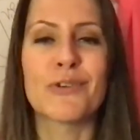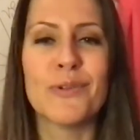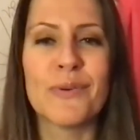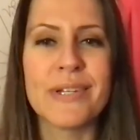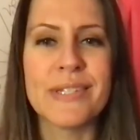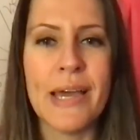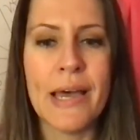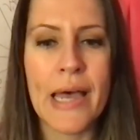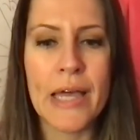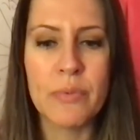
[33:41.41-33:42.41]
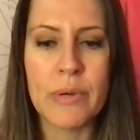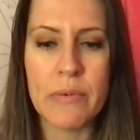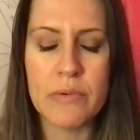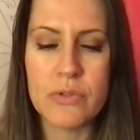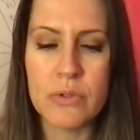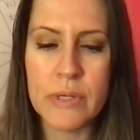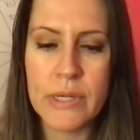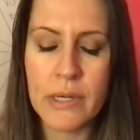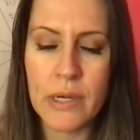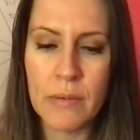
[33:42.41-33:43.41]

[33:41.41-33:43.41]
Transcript: Laura Tad, when I was doing